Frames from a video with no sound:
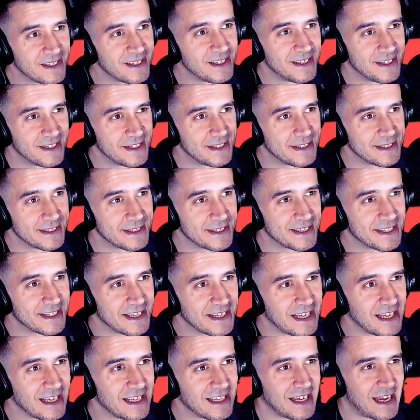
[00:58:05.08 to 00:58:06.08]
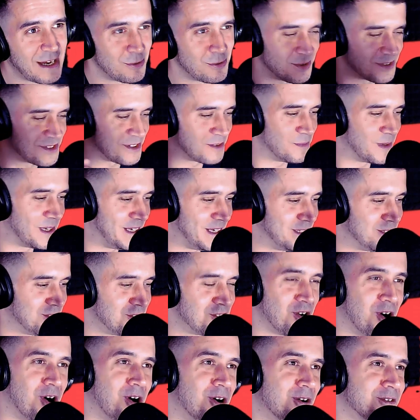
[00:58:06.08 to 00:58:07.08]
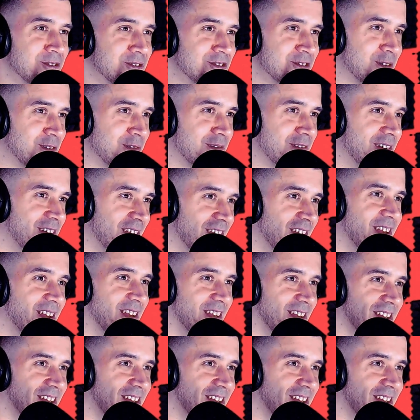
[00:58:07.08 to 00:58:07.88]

Well, that was. I mean, how was it meeting Shaun and stuff?